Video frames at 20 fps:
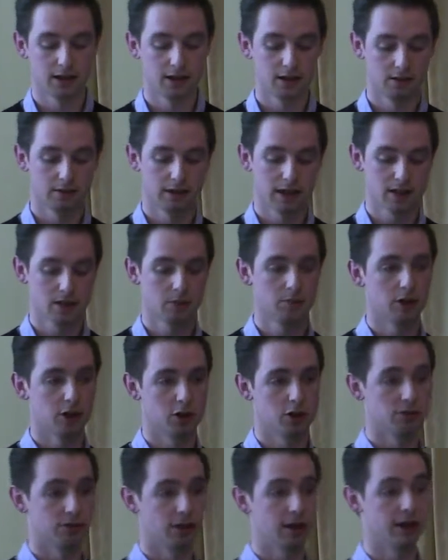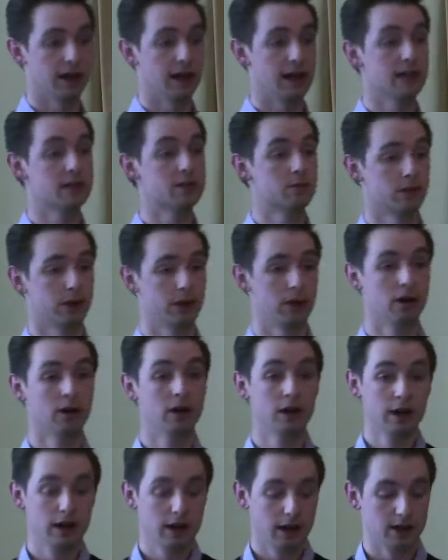think that's something that you find elsewhere
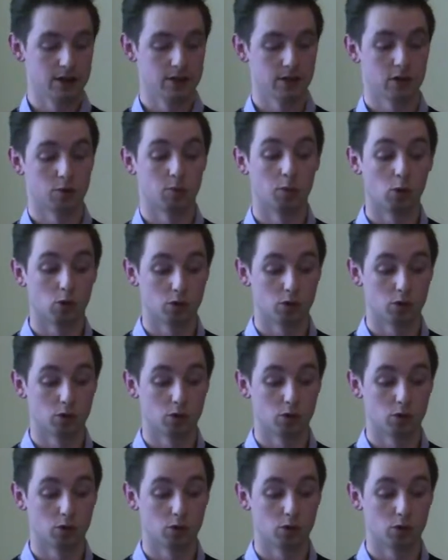in sort of